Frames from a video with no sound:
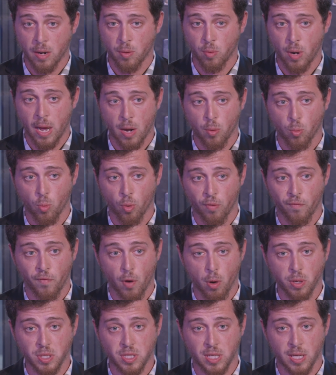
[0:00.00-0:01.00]
and we're
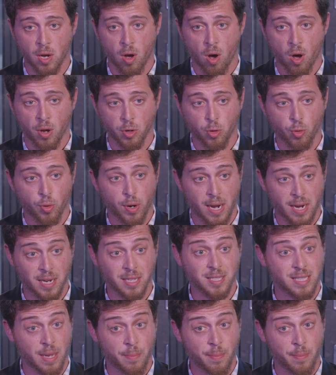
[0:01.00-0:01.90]
focusing on creating